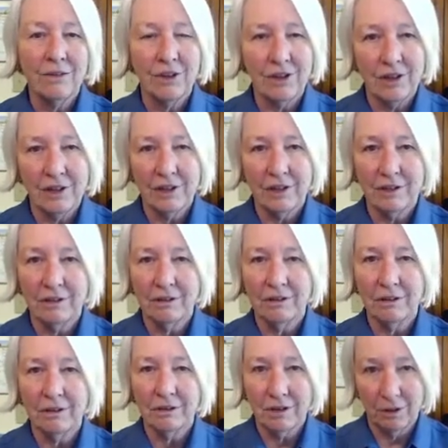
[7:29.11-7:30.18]
the
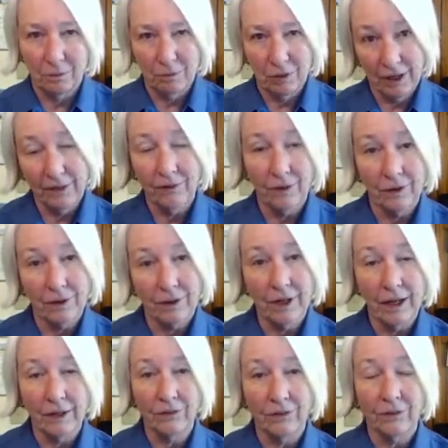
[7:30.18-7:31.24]

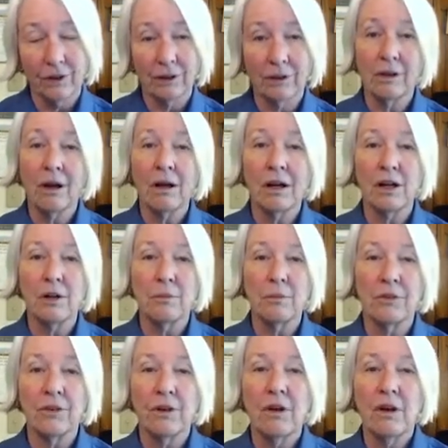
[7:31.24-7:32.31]
unpleasant taste at
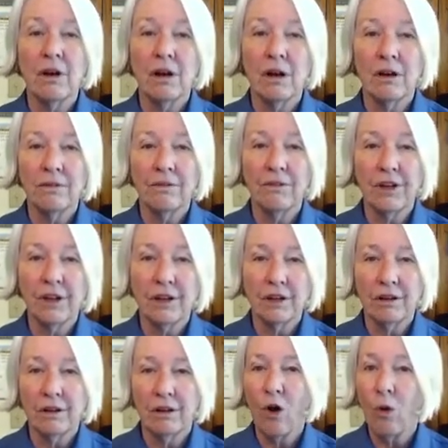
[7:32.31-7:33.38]
times of
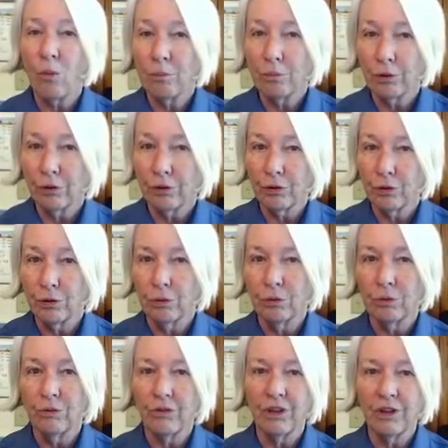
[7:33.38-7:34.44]
the
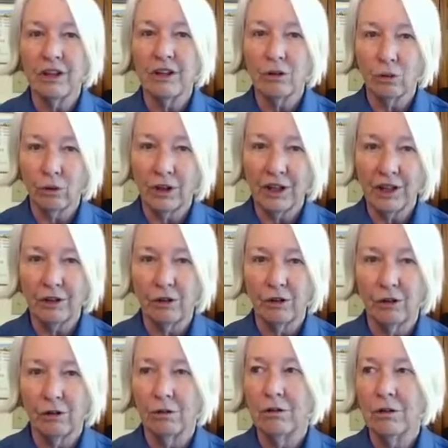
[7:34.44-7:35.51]
homebrew, the
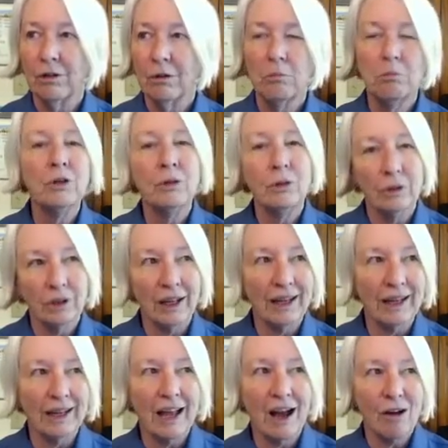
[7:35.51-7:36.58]
illegal
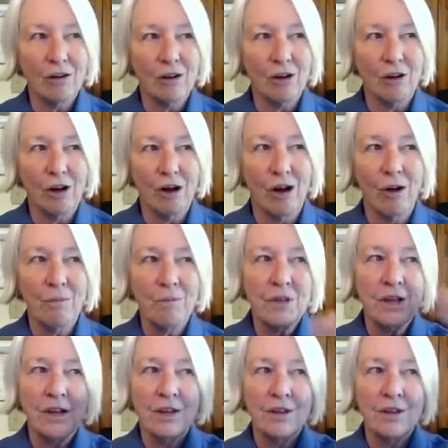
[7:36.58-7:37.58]
bootleg alcohol.